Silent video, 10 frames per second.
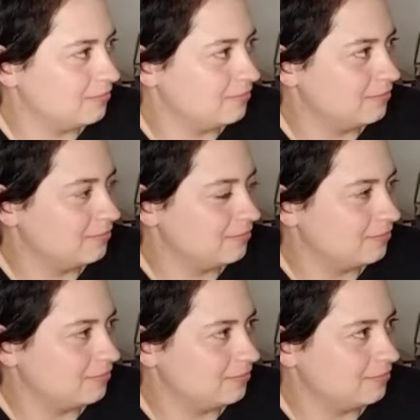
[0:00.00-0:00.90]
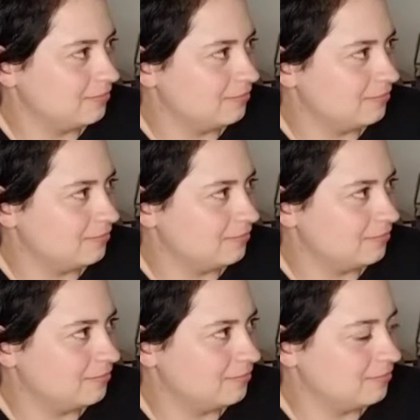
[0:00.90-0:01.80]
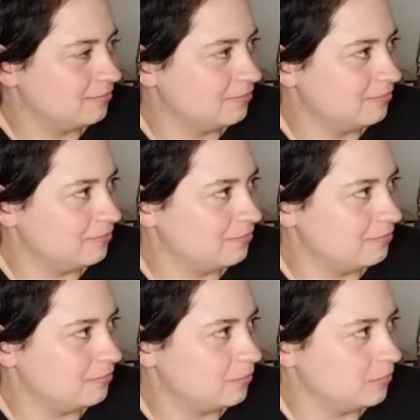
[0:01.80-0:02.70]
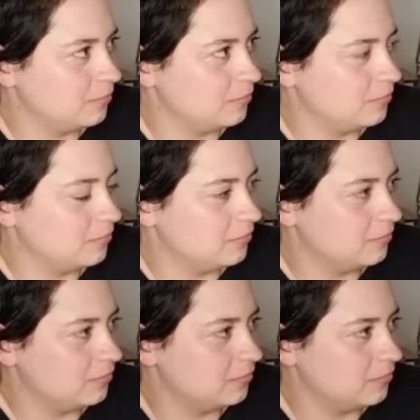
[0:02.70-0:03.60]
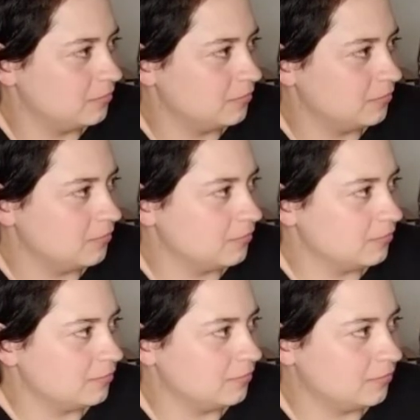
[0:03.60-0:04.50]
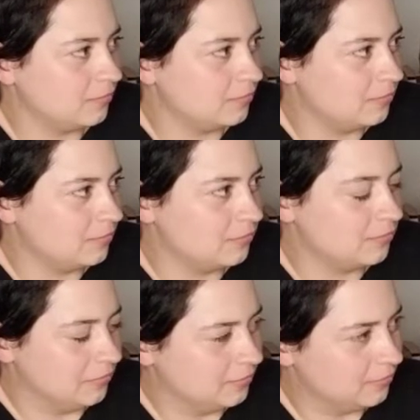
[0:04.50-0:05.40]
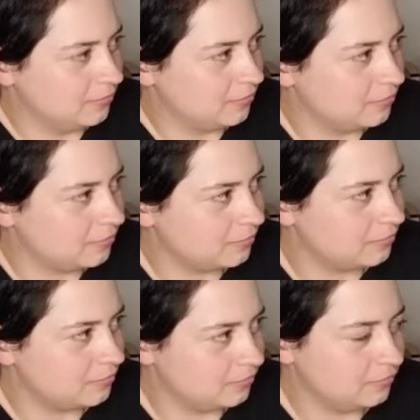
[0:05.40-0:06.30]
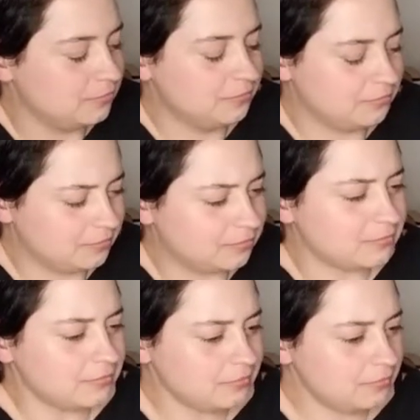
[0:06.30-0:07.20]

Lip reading: No words are spoken by the person on screen.